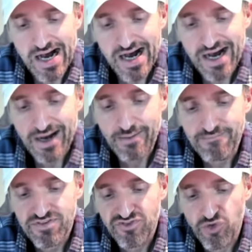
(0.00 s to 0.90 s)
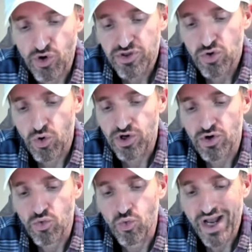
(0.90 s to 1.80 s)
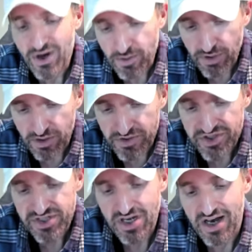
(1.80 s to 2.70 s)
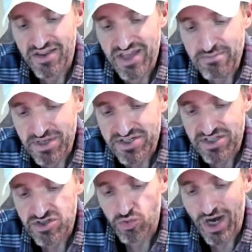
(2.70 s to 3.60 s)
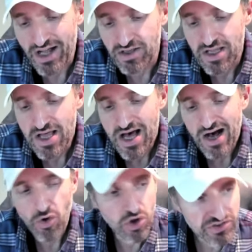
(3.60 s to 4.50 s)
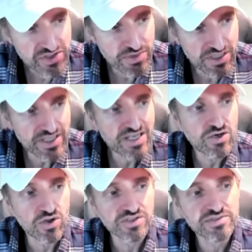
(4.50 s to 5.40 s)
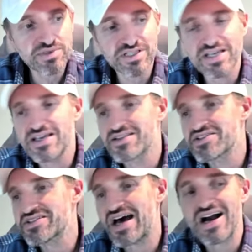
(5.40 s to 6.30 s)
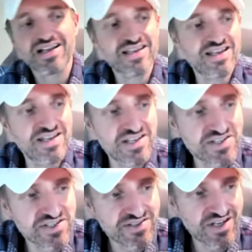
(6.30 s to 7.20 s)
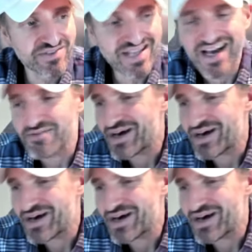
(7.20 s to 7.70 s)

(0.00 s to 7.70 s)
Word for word: Um, the fourth quarter wearables, uh, they missed as well. Ultimately, ultimately, the stock is you know down